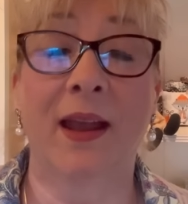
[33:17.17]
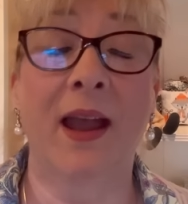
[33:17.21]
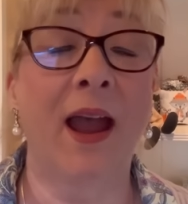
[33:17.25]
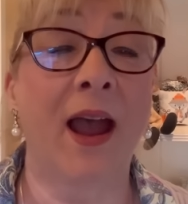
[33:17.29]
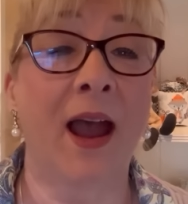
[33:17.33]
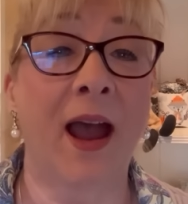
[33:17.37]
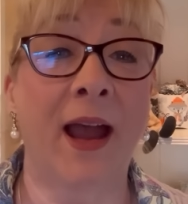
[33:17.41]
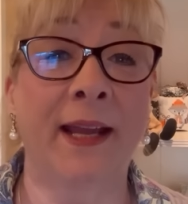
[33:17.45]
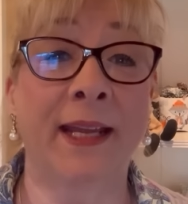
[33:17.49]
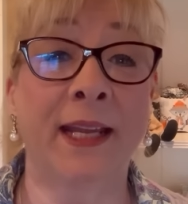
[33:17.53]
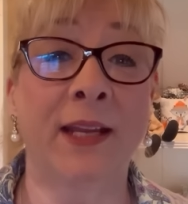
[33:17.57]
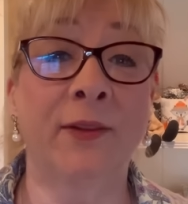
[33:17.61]

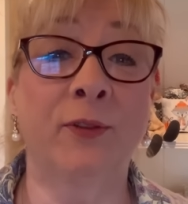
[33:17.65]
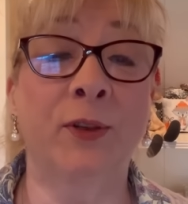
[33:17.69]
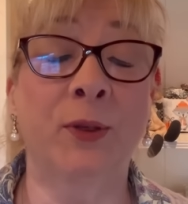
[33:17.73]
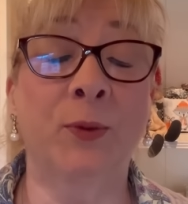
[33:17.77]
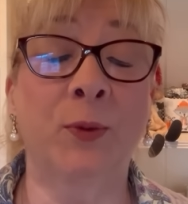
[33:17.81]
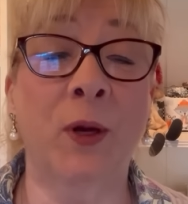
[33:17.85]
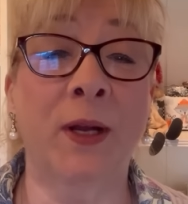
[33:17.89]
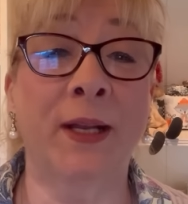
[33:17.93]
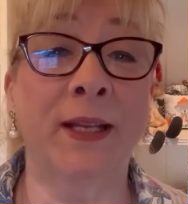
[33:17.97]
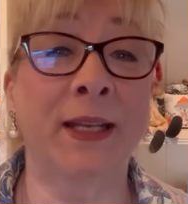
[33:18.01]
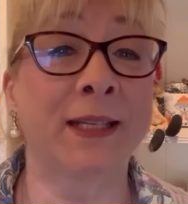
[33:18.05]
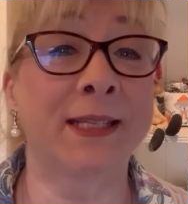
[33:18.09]
Hi,
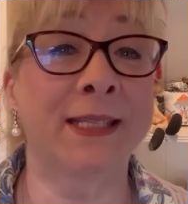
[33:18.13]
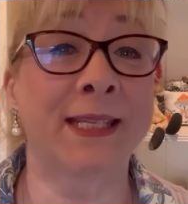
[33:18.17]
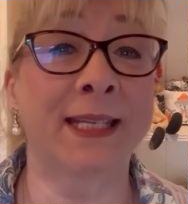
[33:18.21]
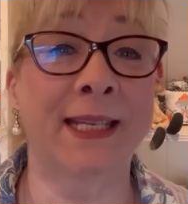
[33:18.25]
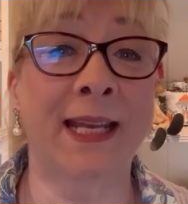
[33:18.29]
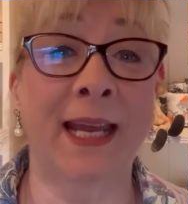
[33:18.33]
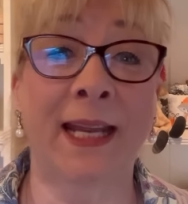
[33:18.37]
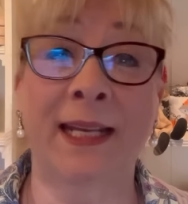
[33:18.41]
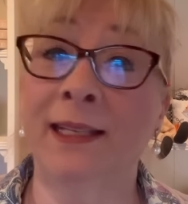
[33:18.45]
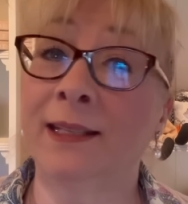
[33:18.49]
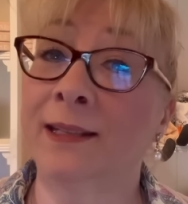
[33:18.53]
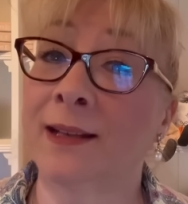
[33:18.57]
everyone. It's
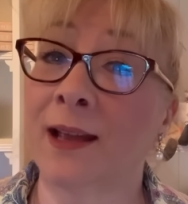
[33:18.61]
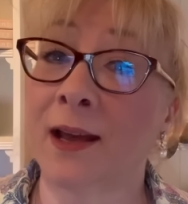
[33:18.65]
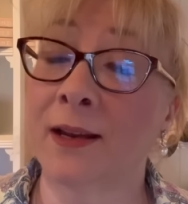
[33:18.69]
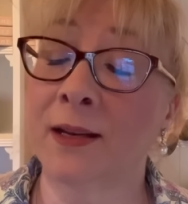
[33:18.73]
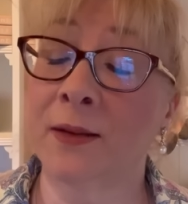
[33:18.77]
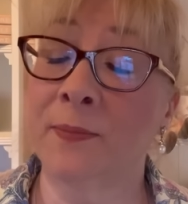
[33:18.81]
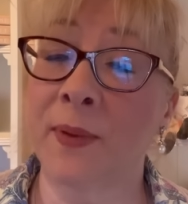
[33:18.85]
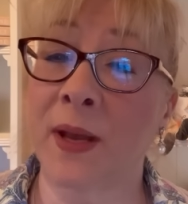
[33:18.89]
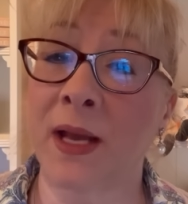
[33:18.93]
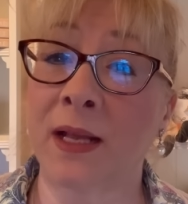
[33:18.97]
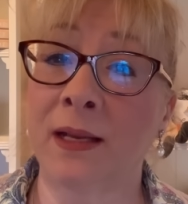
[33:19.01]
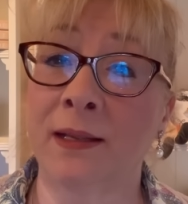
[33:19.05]
Elaine at
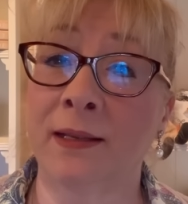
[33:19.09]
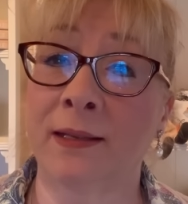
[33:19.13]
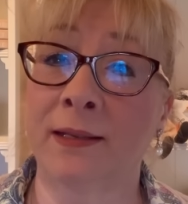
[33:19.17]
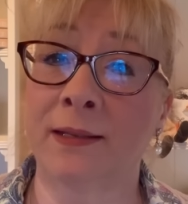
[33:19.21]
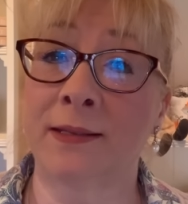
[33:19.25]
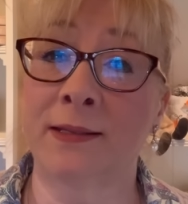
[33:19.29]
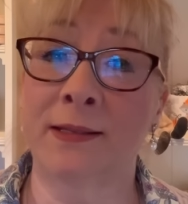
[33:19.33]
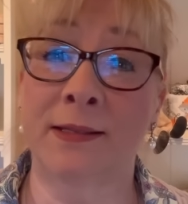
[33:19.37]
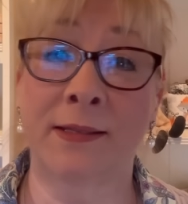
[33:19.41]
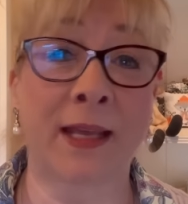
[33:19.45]
Anabella's.